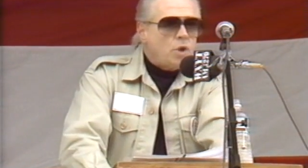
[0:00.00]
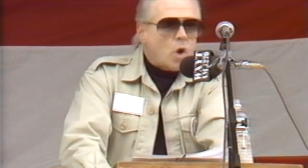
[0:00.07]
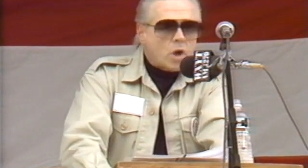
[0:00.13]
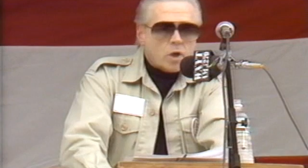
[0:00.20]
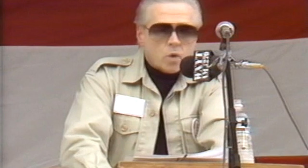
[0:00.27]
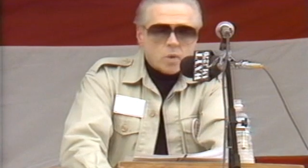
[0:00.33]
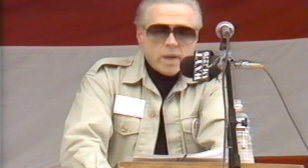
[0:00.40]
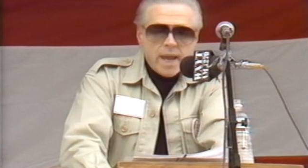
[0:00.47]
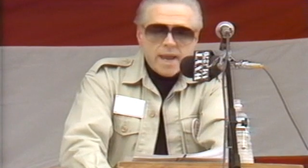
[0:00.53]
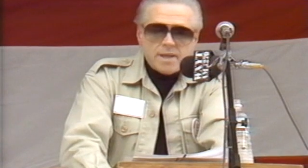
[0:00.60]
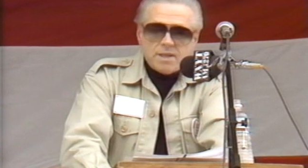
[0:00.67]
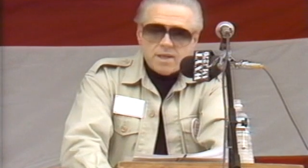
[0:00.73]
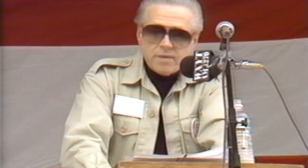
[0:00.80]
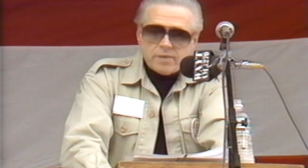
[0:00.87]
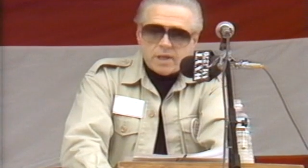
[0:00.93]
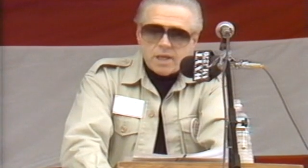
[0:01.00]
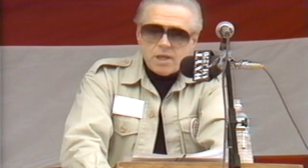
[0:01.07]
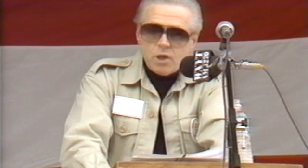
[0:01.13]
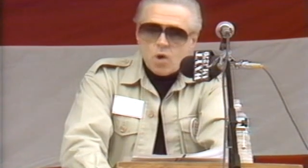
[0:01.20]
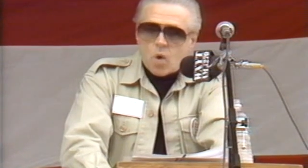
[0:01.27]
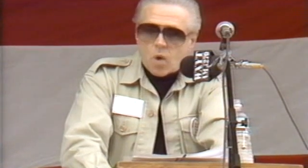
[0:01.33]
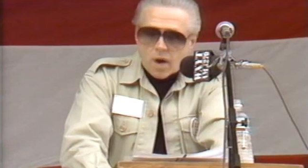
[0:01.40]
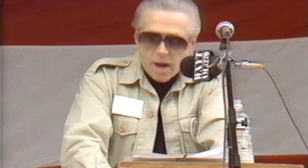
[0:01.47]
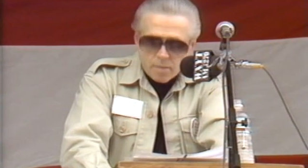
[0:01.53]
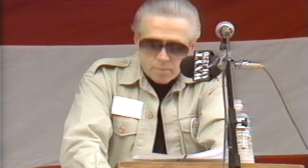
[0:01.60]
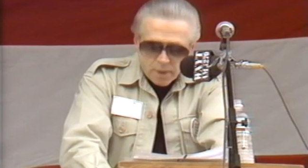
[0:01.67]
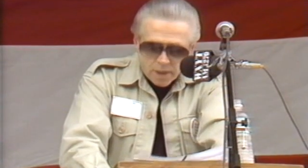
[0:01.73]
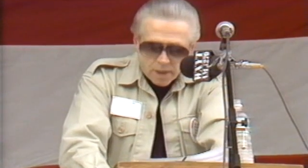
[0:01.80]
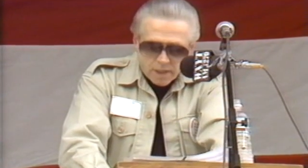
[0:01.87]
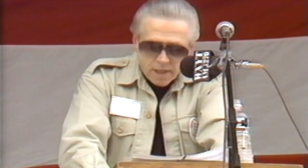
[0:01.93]
your creativity, your
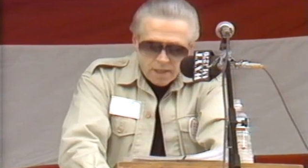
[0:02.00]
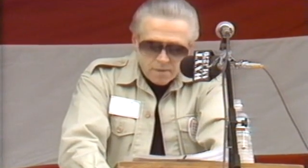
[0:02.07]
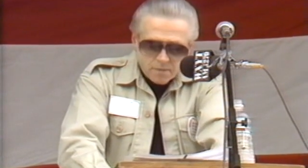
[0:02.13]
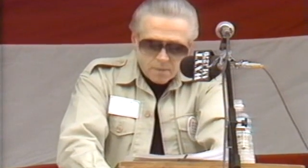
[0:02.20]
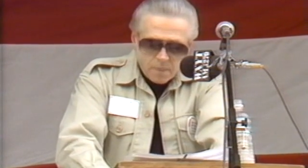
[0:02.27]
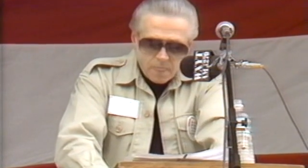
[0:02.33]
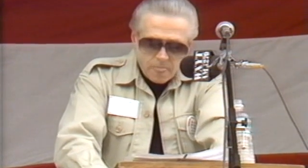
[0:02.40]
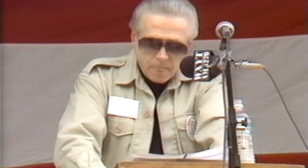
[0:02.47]
ability,